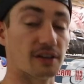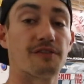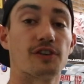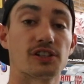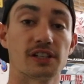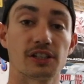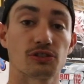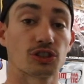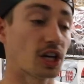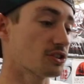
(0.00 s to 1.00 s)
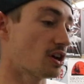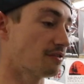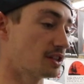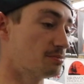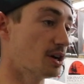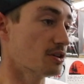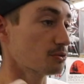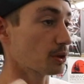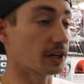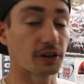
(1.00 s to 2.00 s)
the first initial shots off these
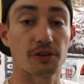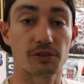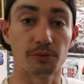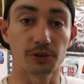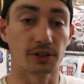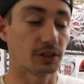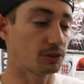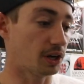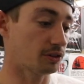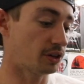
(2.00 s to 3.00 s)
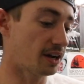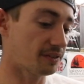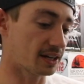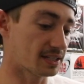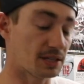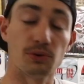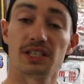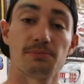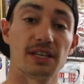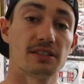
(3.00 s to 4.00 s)
bows, we're gonna go throw them through the chronograph, kind of see
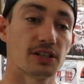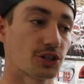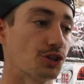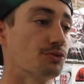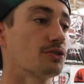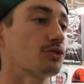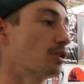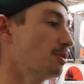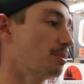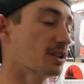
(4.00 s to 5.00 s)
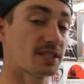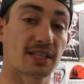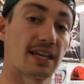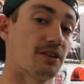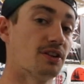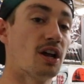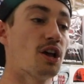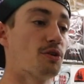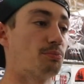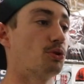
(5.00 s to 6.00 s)
what speeds they're shooting, throw them up on the scale,
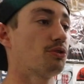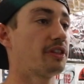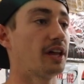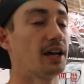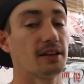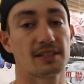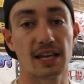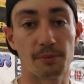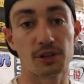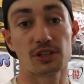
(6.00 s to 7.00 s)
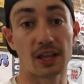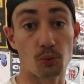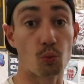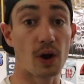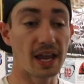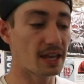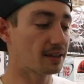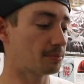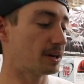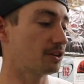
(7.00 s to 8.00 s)
both uh, see how much they weigh
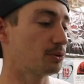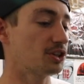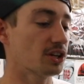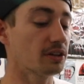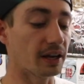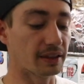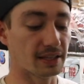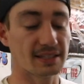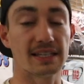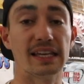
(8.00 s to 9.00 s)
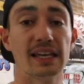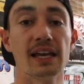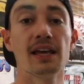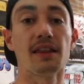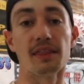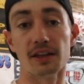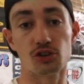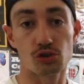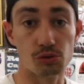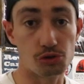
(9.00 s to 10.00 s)
compared to each other, and then see the
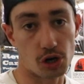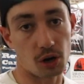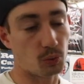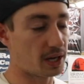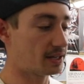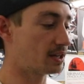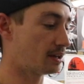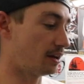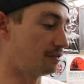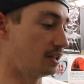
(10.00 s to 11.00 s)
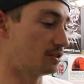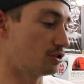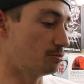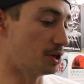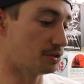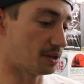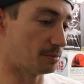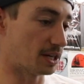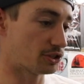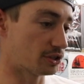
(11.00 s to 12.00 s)
true draw weight of these two bows
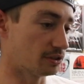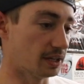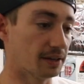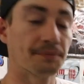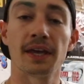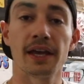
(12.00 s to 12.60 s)
and make sure that